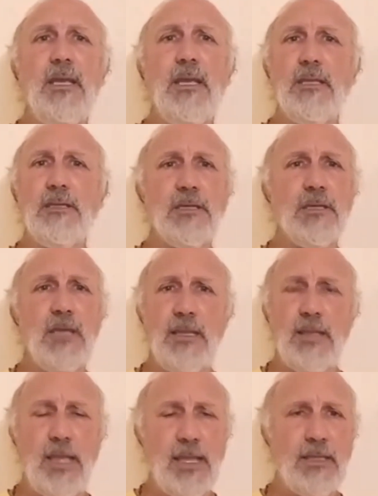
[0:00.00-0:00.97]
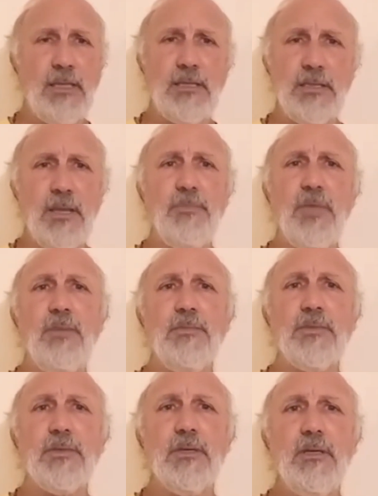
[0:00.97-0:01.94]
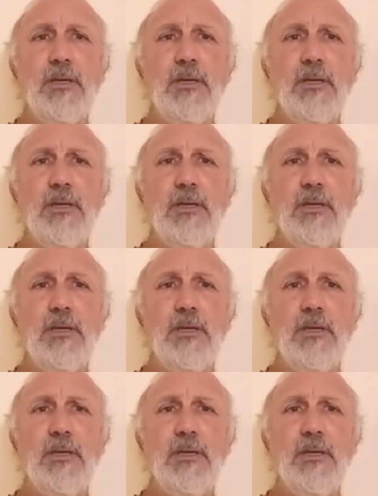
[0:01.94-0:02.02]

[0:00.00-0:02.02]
and had these symptoms.